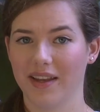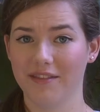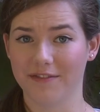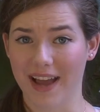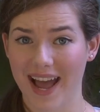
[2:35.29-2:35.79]

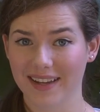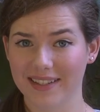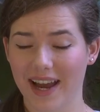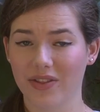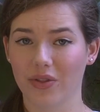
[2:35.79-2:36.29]
In
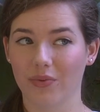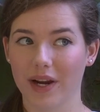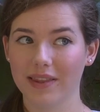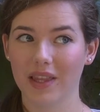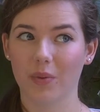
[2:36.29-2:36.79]
fact, at the
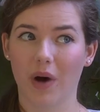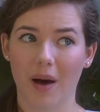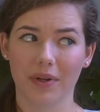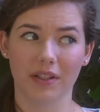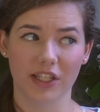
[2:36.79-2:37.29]
rate that the
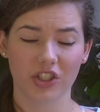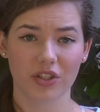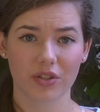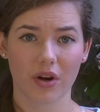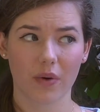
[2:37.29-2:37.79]

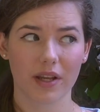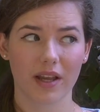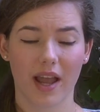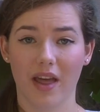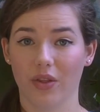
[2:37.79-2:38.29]
population is
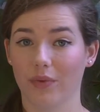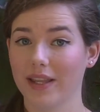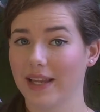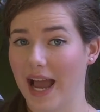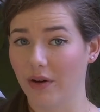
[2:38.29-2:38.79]
growing and the
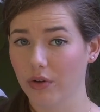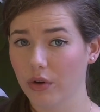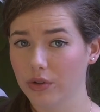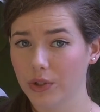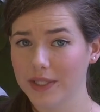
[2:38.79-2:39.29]
rate that
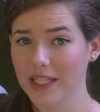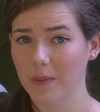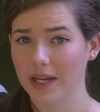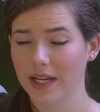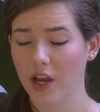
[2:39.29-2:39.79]
agriculture is
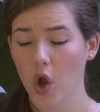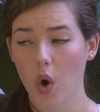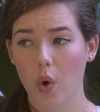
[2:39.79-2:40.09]
expanding,